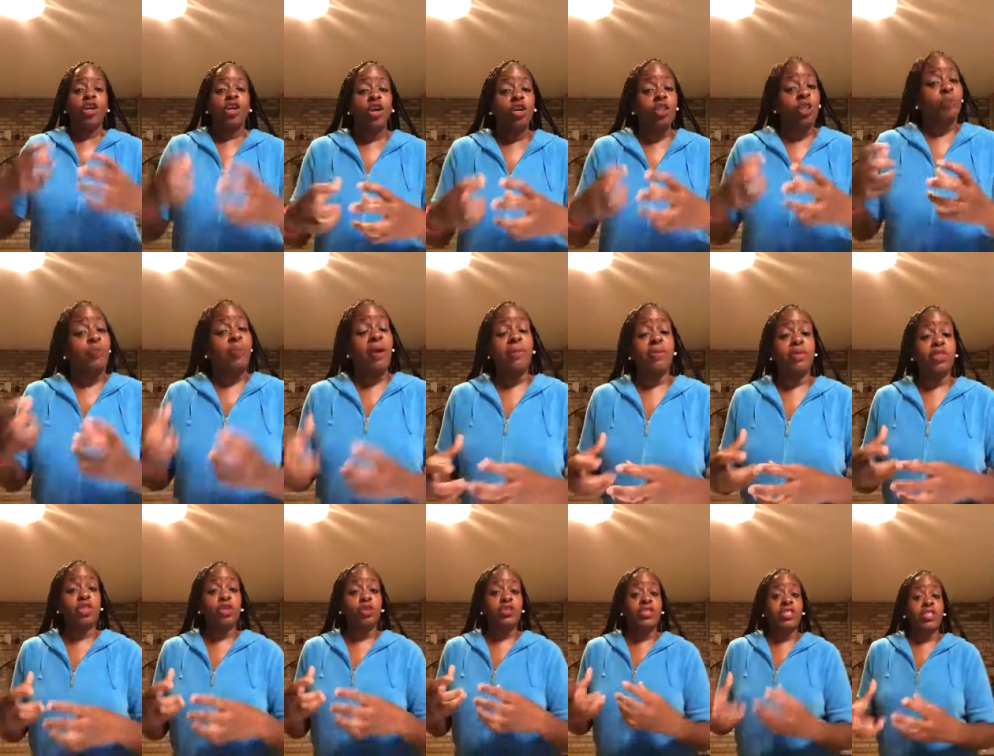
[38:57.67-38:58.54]
your
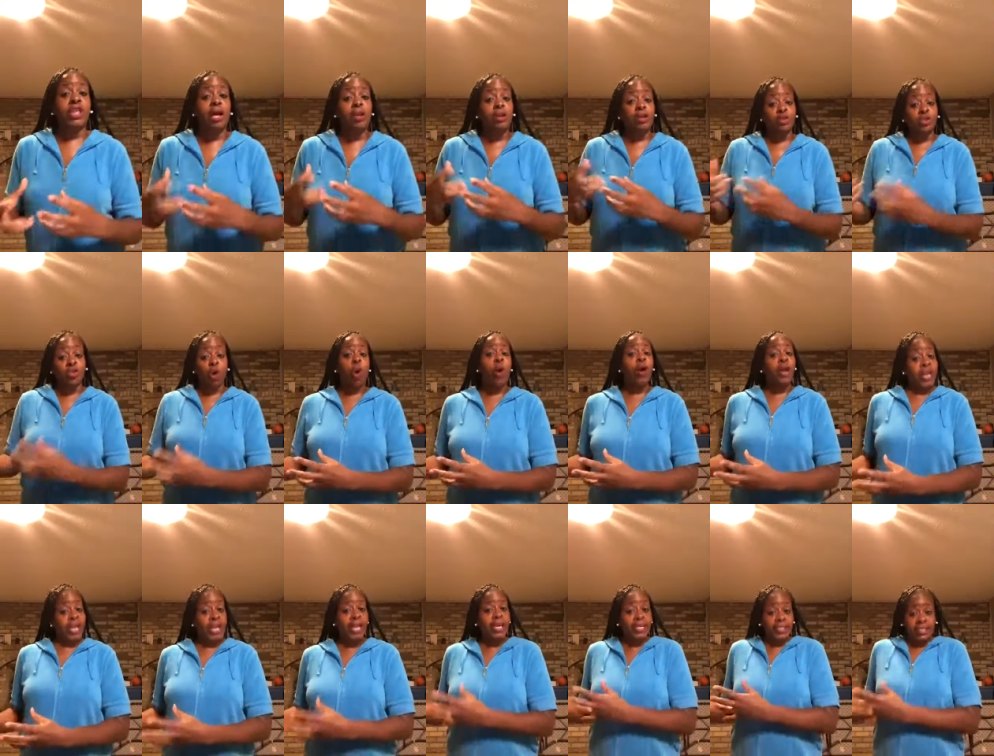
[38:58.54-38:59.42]
spiritual son or daughter
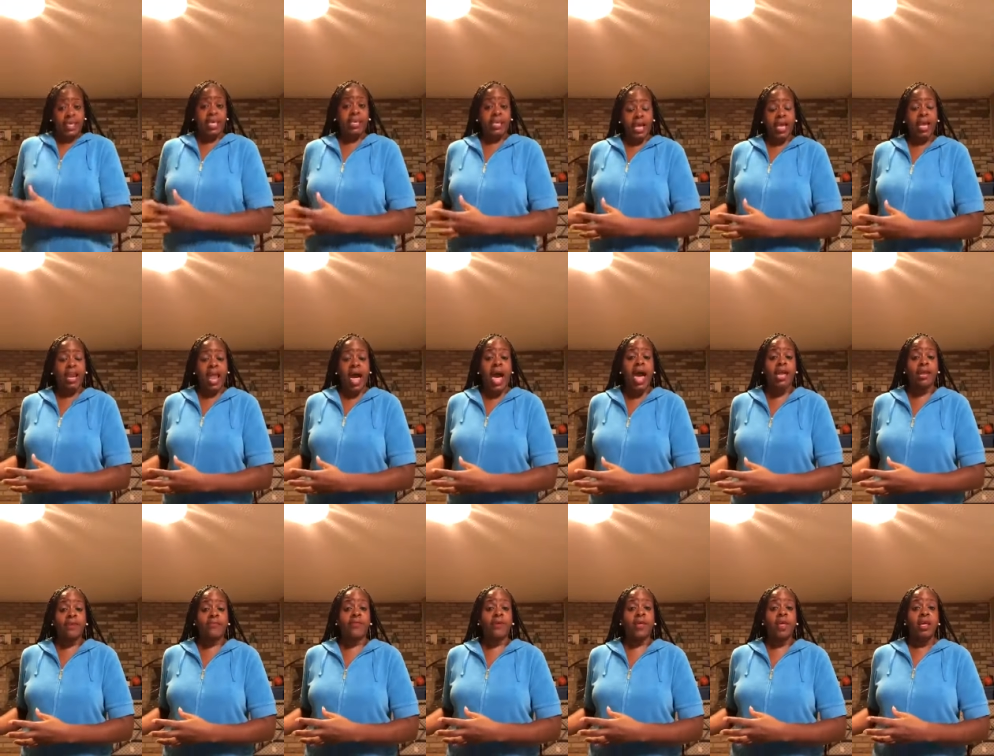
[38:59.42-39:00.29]
is in their
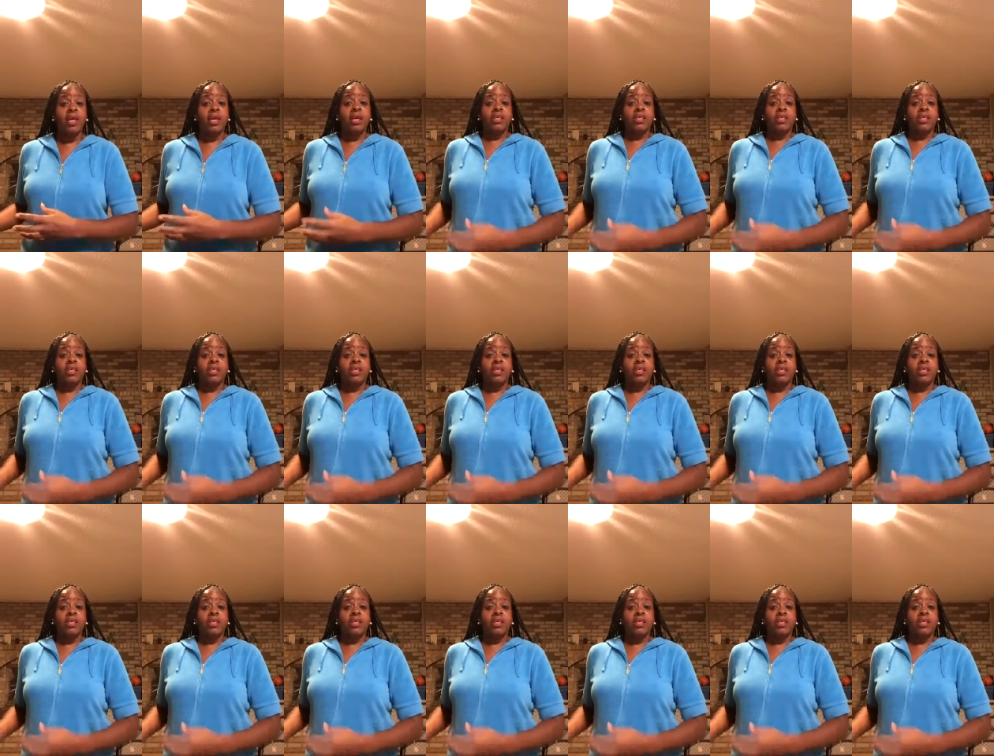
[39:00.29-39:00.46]
life.